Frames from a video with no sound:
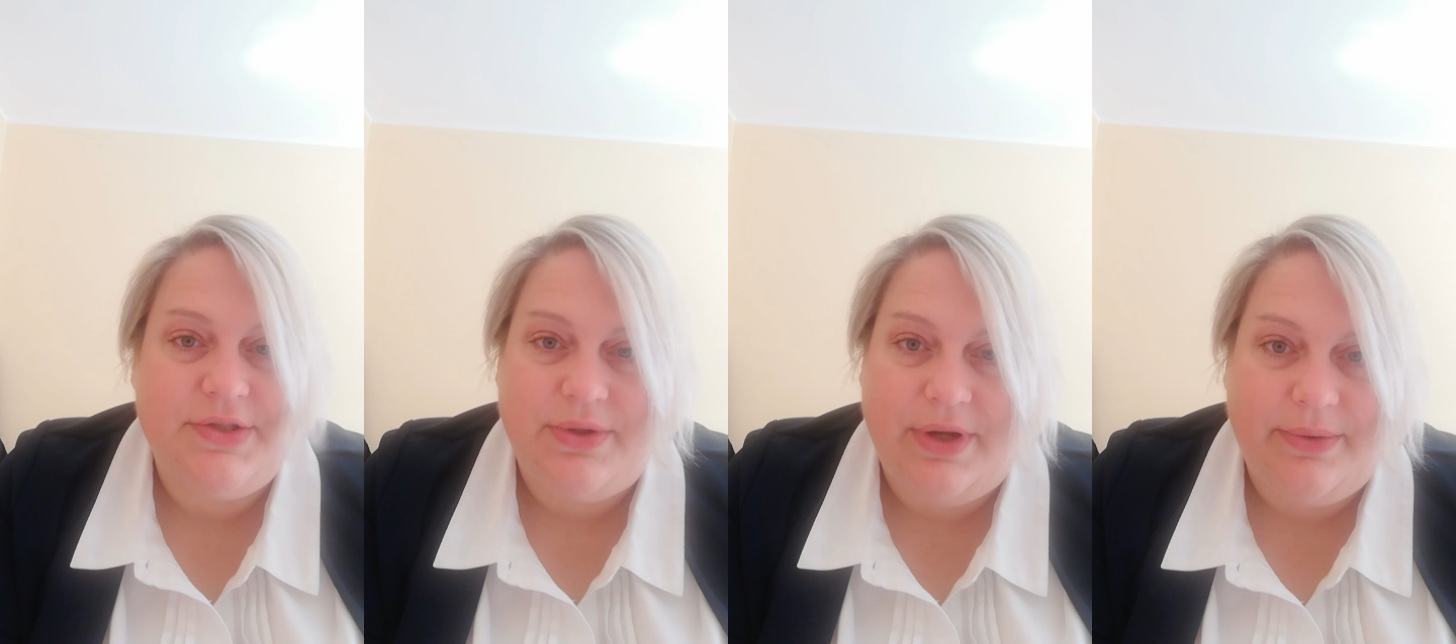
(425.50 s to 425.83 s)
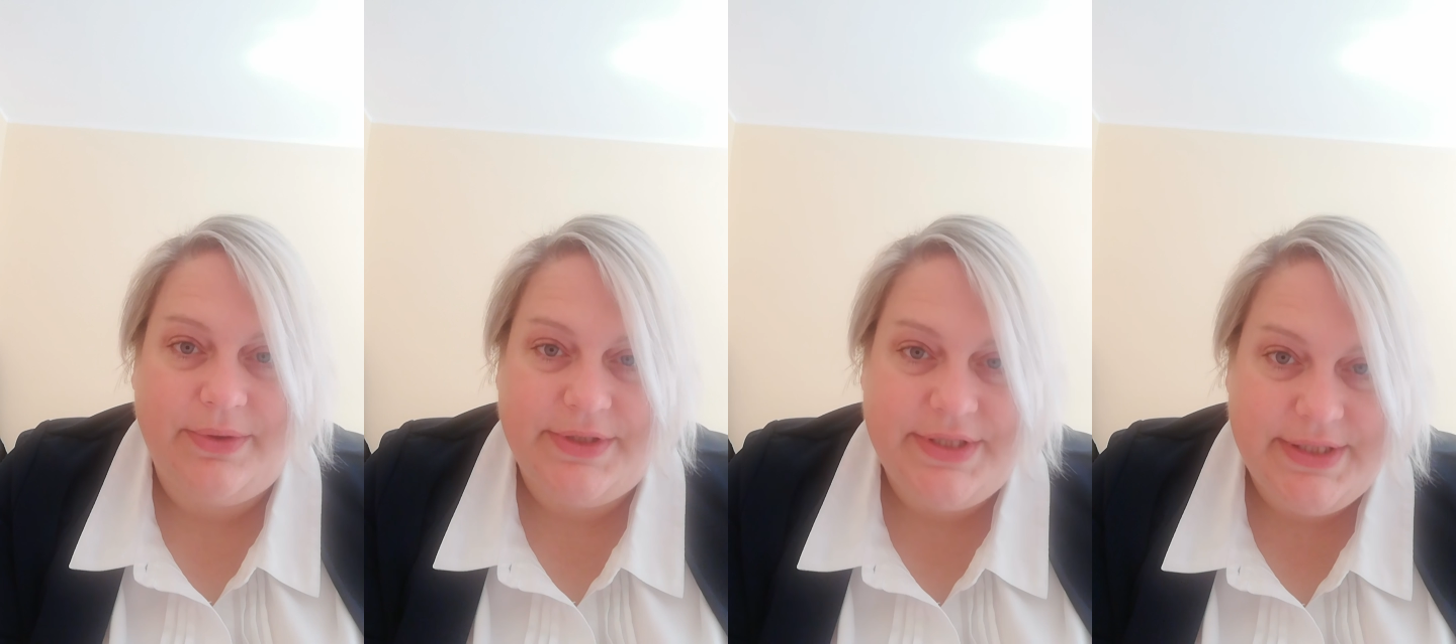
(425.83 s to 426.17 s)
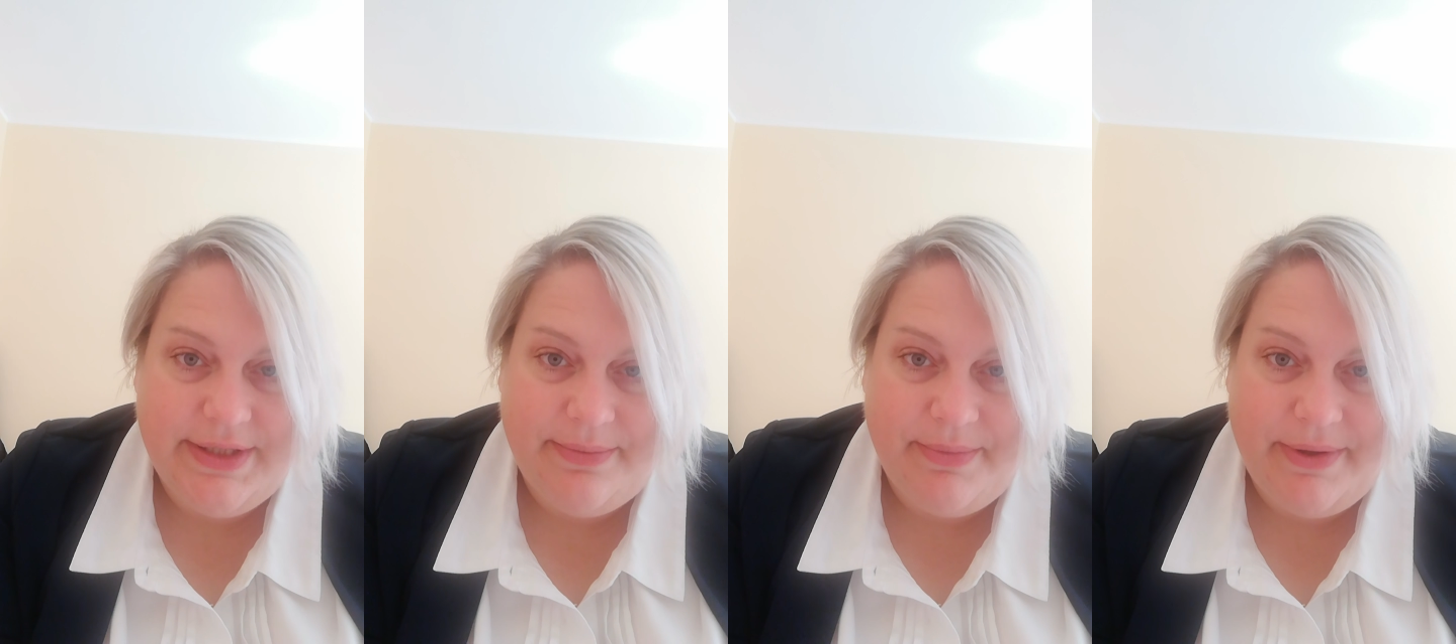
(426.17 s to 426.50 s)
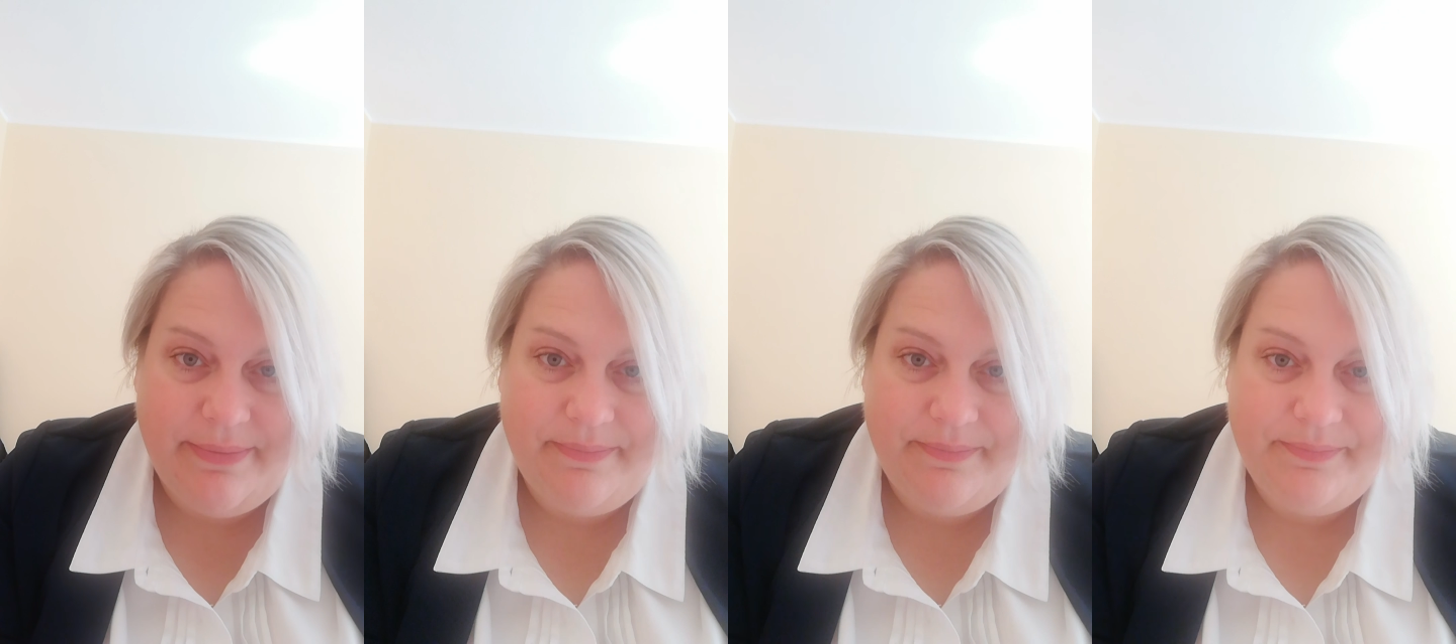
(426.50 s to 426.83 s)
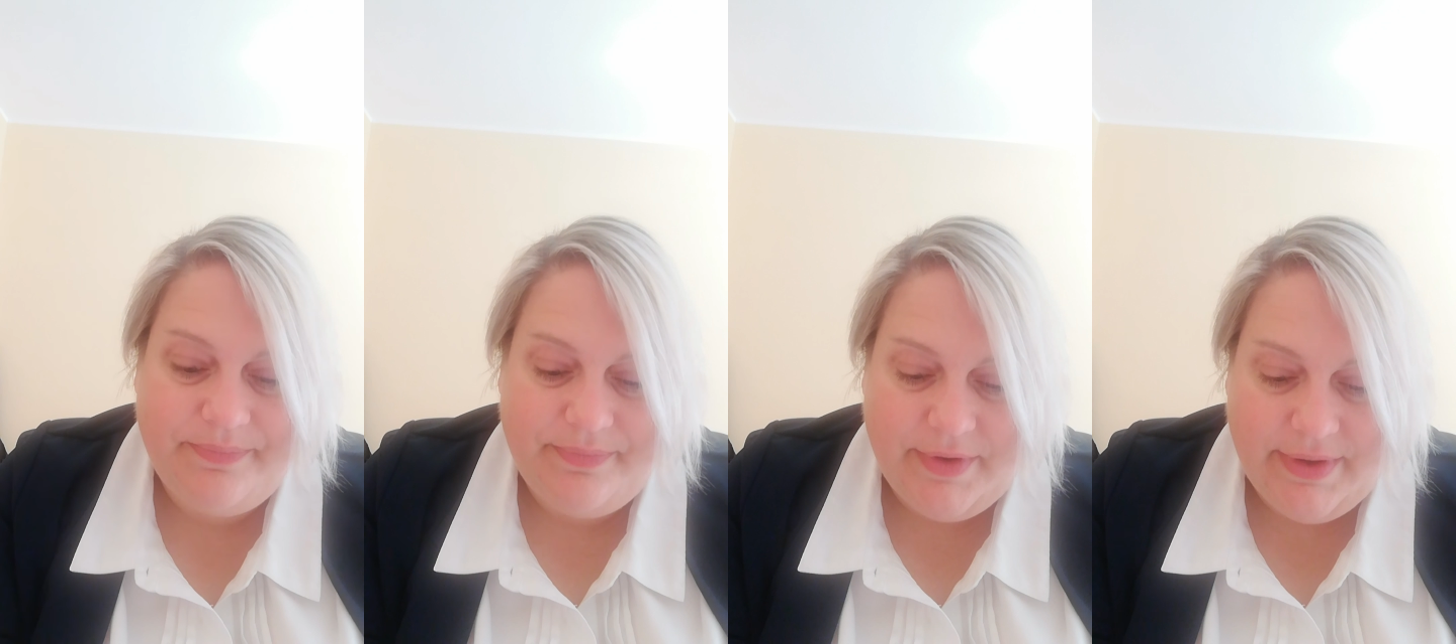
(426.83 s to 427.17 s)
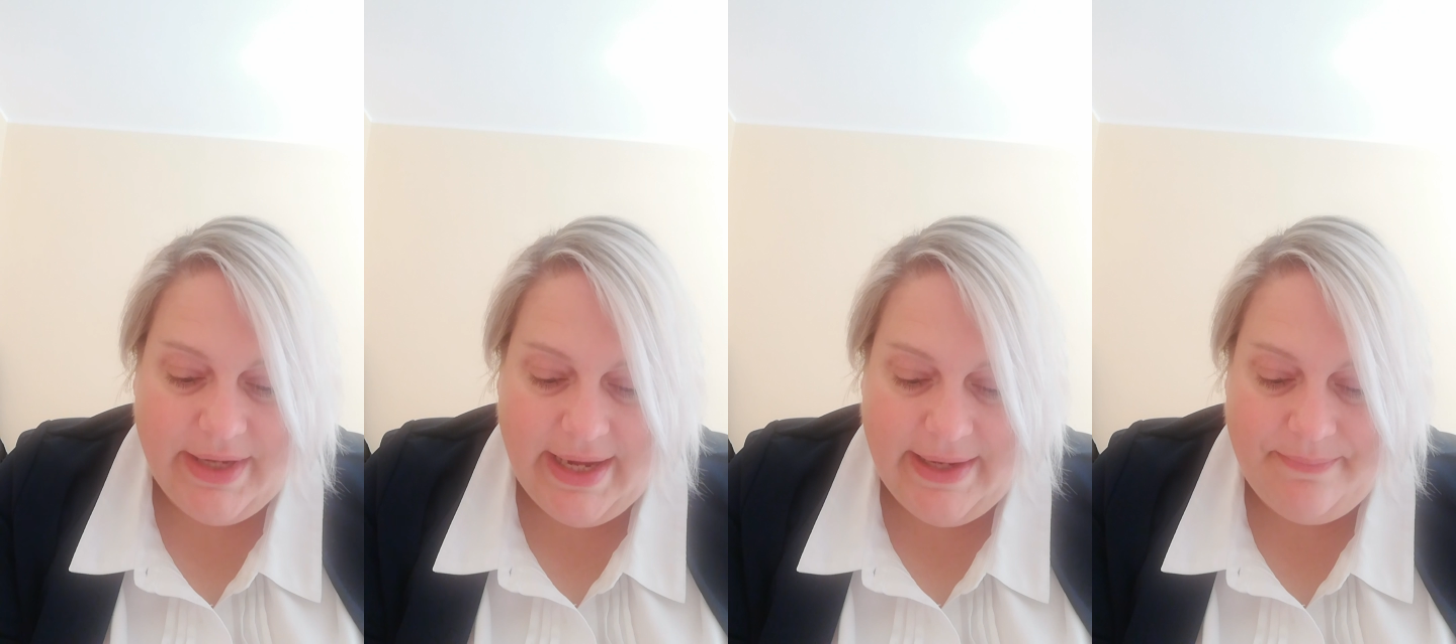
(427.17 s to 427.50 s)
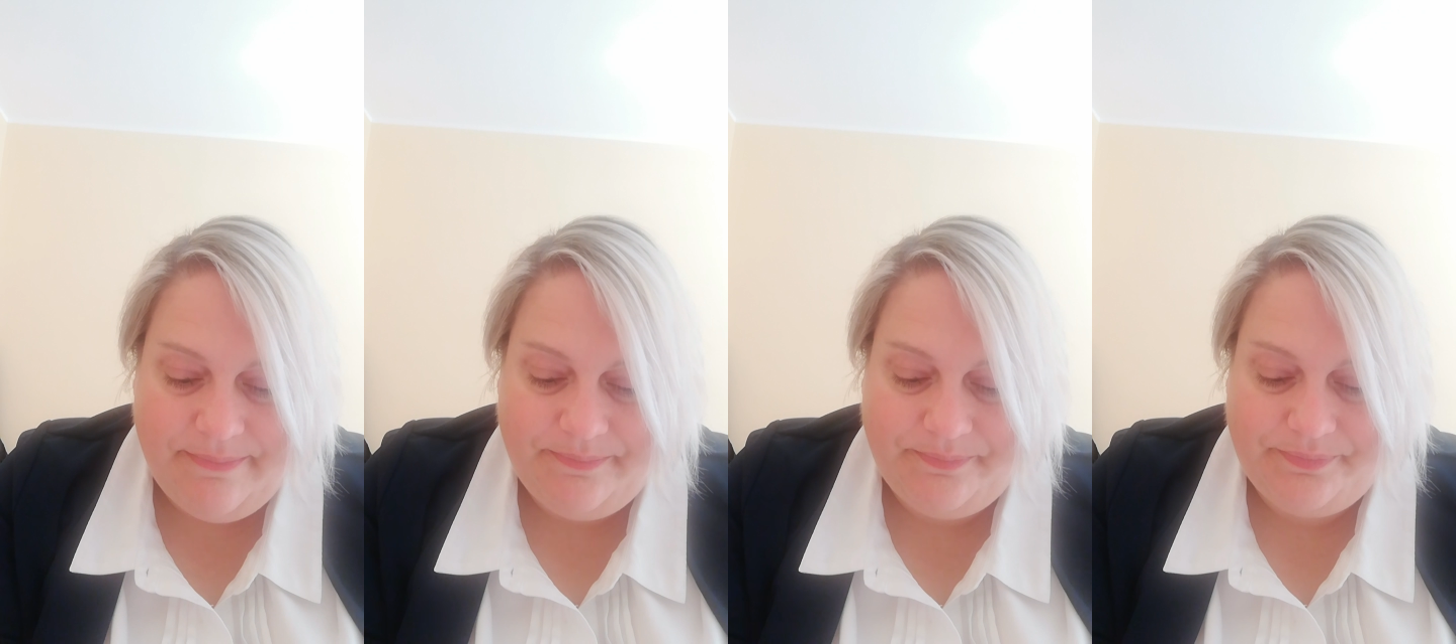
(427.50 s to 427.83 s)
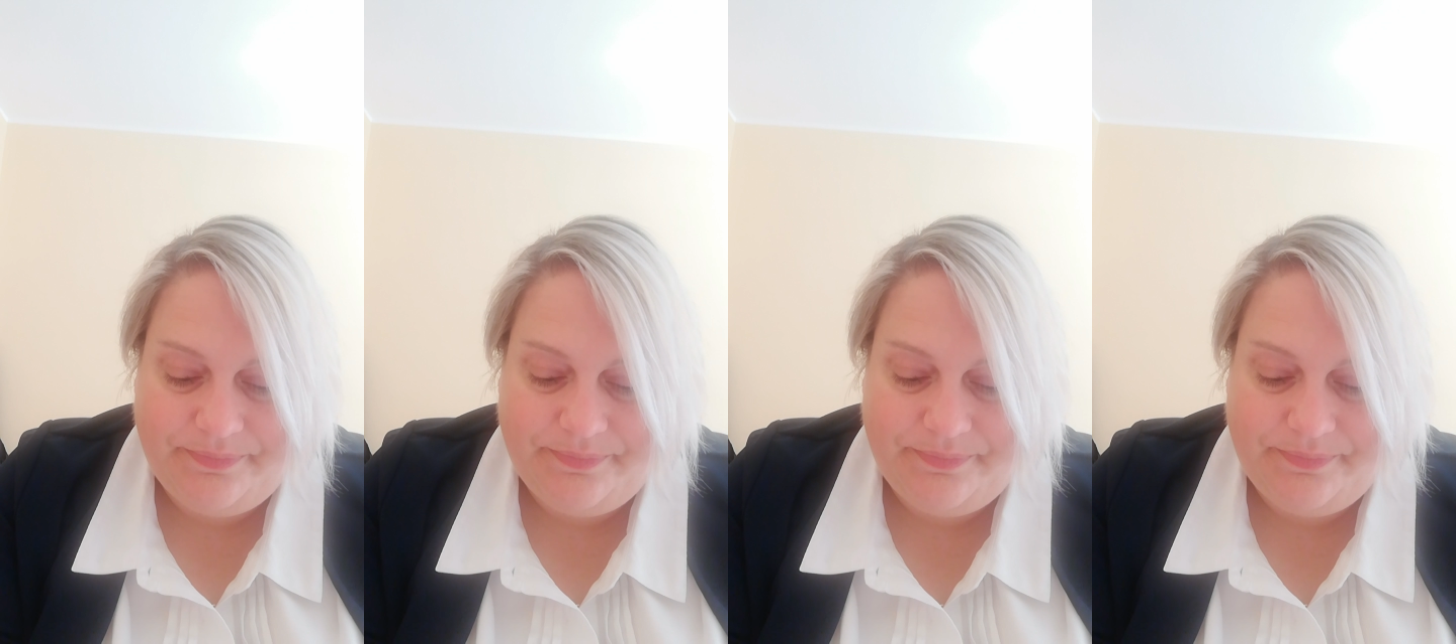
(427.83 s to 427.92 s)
to local cinema. Okay?